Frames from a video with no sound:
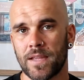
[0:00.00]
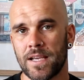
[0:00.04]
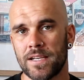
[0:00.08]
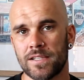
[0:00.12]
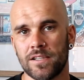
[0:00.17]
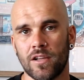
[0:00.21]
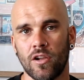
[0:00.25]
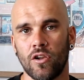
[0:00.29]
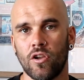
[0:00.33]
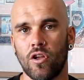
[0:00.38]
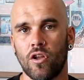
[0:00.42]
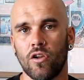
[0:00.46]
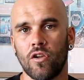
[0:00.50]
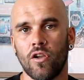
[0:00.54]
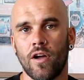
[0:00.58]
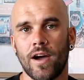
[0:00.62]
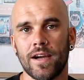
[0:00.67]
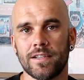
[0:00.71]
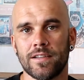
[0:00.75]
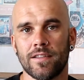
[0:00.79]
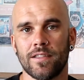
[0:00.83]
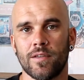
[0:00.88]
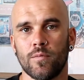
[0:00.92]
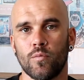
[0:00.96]
is a lot
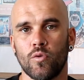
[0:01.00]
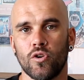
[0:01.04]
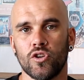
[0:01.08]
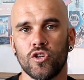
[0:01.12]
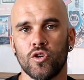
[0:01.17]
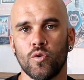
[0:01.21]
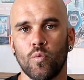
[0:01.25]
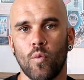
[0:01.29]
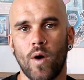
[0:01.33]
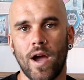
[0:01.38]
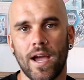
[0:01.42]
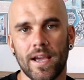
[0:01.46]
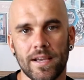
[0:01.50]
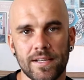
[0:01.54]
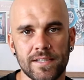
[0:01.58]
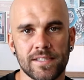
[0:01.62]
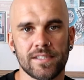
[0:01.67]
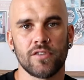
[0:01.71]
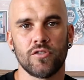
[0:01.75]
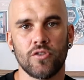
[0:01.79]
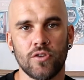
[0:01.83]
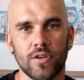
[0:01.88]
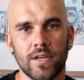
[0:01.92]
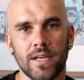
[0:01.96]
lighter than what you weigh.
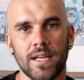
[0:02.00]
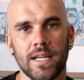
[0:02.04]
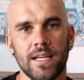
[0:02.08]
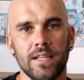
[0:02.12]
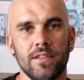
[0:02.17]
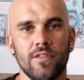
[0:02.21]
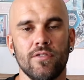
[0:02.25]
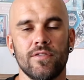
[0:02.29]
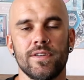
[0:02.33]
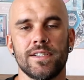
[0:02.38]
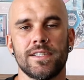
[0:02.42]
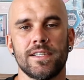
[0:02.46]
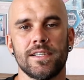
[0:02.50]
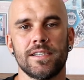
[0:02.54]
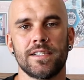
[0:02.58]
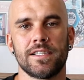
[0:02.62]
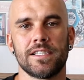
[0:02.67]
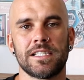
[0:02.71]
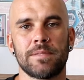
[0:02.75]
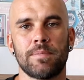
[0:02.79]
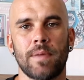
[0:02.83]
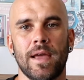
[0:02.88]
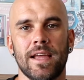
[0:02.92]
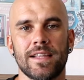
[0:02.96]
So you need the
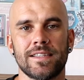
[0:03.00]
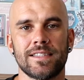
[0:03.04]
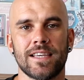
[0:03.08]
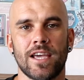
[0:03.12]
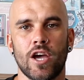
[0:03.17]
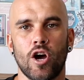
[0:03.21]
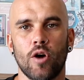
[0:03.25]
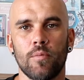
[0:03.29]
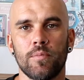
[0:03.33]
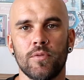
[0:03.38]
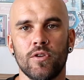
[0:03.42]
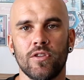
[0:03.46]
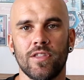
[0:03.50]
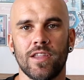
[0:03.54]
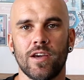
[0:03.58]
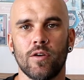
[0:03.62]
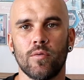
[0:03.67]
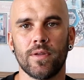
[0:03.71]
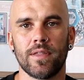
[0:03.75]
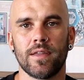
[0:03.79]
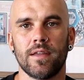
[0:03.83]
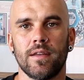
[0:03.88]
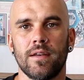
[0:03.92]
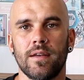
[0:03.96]
resistance band to help you there
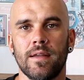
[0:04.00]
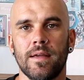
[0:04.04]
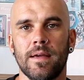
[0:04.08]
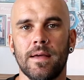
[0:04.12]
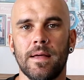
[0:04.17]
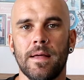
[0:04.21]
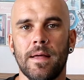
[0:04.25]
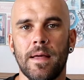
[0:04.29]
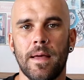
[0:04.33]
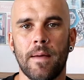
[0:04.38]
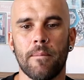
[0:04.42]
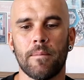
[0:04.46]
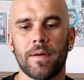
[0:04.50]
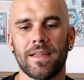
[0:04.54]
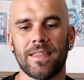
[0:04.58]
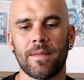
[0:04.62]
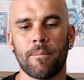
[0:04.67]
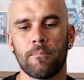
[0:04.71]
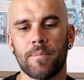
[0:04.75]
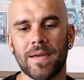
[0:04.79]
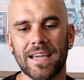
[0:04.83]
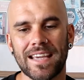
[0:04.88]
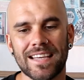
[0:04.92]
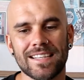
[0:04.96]
with it. But the
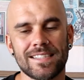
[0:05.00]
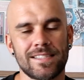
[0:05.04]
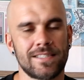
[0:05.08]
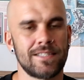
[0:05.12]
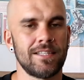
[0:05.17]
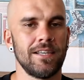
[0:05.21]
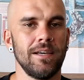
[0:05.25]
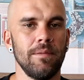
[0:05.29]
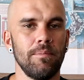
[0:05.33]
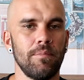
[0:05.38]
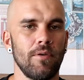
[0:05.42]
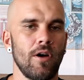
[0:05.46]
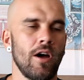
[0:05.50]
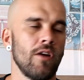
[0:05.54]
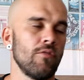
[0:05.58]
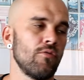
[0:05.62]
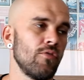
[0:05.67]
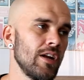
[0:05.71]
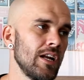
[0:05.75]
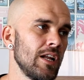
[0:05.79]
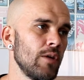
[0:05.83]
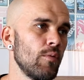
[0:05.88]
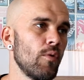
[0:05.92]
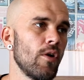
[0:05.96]
biggest tip I
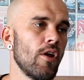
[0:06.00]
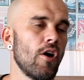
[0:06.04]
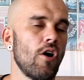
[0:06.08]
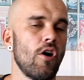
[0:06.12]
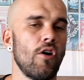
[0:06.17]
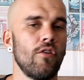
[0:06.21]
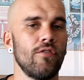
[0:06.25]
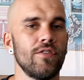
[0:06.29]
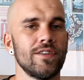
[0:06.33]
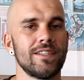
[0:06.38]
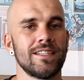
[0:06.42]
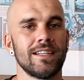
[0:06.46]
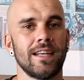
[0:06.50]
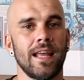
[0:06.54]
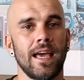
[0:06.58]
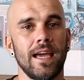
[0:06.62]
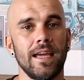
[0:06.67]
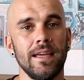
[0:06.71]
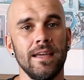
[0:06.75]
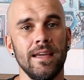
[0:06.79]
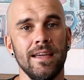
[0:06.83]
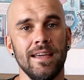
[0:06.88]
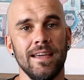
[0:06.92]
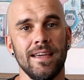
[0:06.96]
really wanna offer
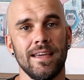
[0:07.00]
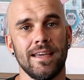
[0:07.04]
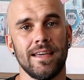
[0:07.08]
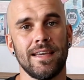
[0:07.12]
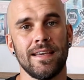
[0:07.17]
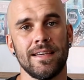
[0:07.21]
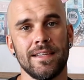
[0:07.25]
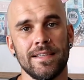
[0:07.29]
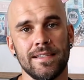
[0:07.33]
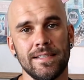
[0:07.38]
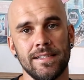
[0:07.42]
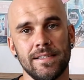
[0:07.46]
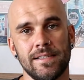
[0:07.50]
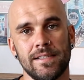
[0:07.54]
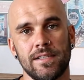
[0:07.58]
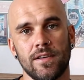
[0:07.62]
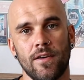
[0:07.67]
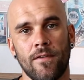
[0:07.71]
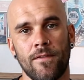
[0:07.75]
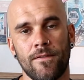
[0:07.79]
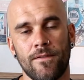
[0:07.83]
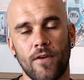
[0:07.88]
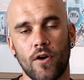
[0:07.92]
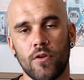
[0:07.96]
today is
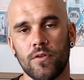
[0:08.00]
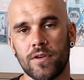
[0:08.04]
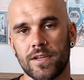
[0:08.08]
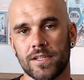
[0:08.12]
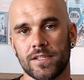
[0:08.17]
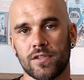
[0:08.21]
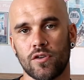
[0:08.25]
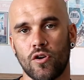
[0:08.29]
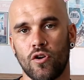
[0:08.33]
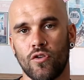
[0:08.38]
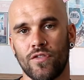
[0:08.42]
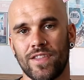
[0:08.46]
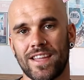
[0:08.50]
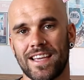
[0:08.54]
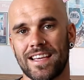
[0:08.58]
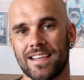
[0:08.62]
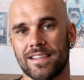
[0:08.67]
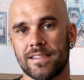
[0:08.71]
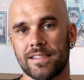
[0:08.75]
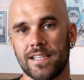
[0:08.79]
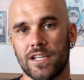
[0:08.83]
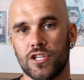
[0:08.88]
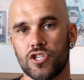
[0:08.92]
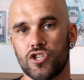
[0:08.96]
focus on the
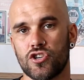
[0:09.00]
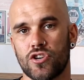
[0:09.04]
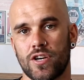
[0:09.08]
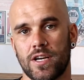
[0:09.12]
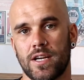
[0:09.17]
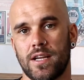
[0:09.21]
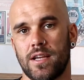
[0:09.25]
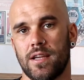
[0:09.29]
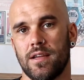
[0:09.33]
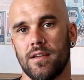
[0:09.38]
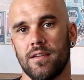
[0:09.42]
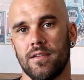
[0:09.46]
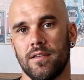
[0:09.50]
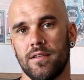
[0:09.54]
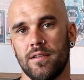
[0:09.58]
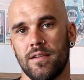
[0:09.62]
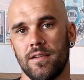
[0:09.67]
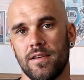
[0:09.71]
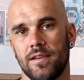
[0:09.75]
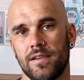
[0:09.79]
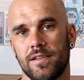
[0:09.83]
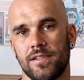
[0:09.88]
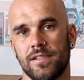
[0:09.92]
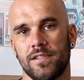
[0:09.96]
eccentric.
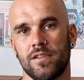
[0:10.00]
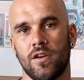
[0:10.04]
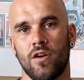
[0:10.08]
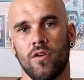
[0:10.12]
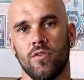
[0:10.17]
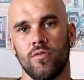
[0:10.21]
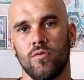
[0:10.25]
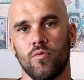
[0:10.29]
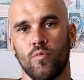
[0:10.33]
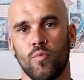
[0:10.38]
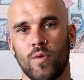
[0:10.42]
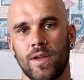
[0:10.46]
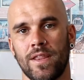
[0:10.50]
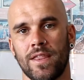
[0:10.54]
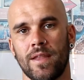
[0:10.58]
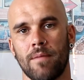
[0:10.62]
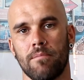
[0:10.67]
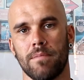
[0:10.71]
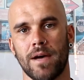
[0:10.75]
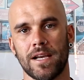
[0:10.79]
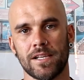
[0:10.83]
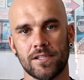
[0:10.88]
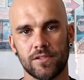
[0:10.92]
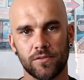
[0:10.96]
So when the
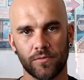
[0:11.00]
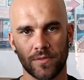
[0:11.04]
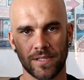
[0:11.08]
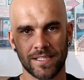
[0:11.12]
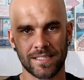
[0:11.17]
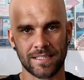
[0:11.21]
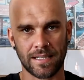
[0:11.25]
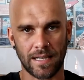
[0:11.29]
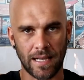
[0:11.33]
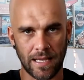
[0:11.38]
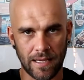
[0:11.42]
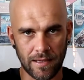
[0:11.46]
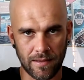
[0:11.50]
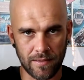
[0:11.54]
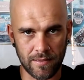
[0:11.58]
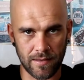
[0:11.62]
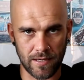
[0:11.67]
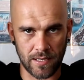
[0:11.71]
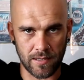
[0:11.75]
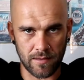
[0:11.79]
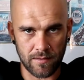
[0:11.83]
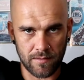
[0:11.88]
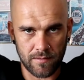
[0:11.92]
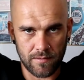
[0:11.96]
muscle is
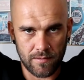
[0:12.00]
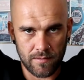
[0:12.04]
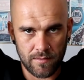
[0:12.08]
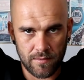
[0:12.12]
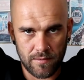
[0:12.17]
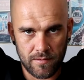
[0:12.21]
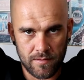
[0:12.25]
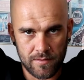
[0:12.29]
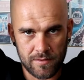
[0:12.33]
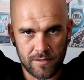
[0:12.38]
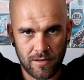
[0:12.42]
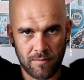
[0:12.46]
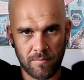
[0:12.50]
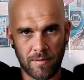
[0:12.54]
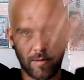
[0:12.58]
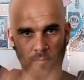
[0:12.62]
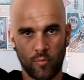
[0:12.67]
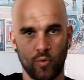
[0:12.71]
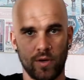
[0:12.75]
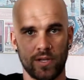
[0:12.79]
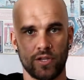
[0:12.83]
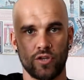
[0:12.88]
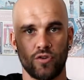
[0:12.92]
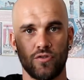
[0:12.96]
lengthening. So
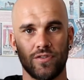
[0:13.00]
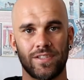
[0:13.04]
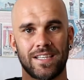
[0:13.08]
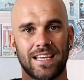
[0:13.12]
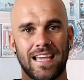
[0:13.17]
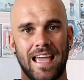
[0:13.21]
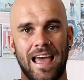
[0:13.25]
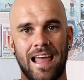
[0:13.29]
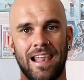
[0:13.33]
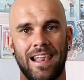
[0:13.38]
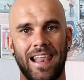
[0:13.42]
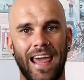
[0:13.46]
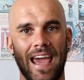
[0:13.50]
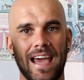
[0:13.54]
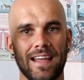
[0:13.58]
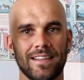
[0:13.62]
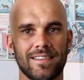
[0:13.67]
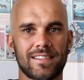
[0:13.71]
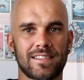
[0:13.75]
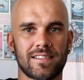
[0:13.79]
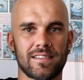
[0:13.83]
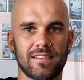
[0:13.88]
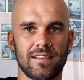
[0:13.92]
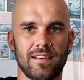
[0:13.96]
remember, we're using our
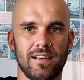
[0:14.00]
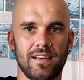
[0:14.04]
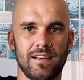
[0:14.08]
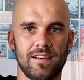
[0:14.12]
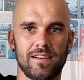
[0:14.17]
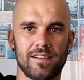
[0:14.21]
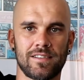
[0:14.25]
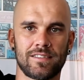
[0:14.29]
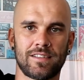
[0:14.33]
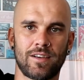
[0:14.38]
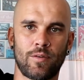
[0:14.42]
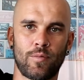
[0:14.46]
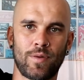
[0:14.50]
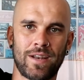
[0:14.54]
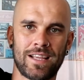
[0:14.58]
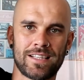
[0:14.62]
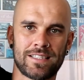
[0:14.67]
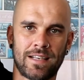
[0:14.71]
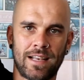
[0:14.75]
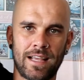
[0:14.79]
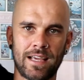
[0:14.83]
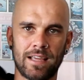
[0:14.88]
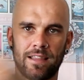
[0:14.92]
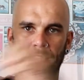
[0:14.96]
lats. So when
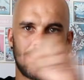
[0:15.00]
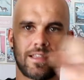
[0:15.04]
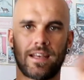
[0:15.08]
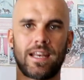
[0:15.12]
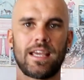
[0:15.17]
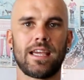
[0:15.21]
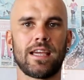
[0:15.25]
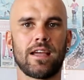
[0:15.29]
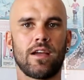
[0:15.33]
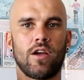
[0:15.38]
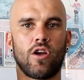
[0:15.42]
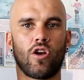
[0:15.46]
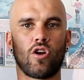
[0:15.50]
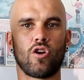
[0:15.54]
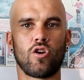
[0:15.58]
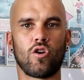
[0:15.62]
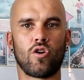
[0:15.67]
it's lengthening,